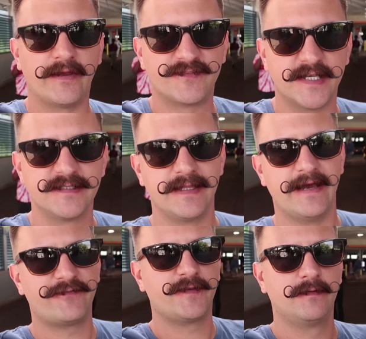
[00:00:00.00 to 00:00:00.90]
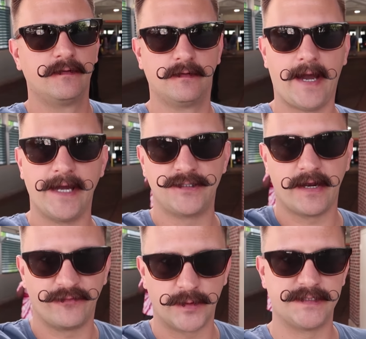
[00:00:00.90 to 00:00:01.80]
We have since left
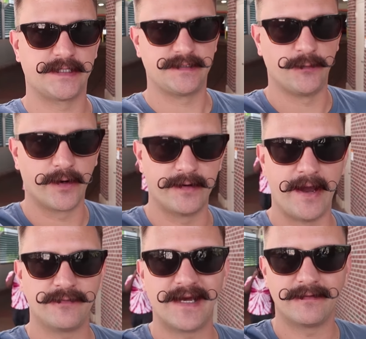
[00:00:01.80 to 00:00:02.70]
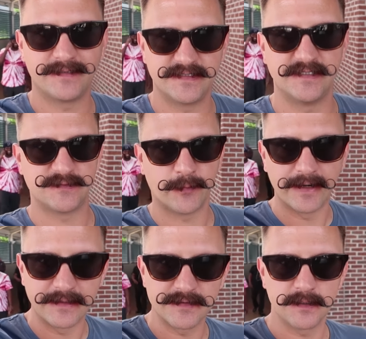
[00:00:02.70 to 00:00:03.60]
iDrive three sixty. We are now down at Disney
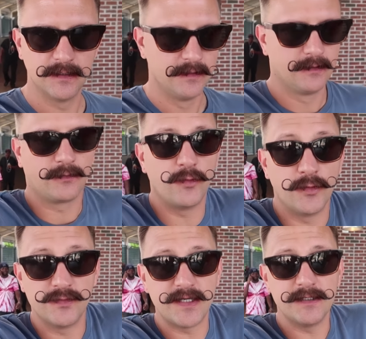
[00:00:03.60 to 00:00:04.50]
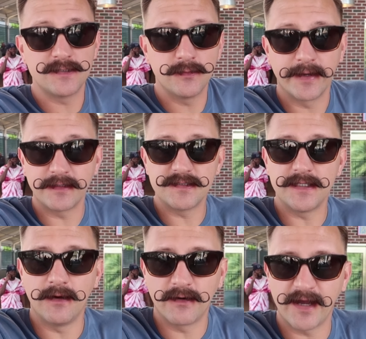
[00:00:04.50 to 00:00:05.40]
Springs. Good news is we get to
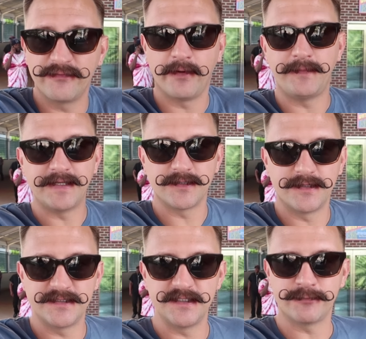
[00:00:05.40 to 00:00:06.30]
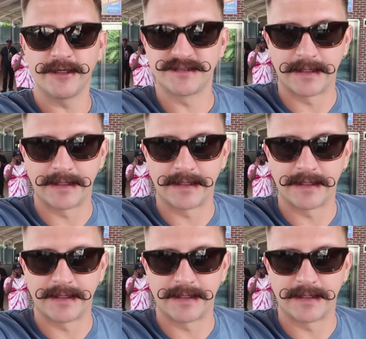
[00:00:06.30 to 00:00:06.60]
see all kinds of updates on Disney Springs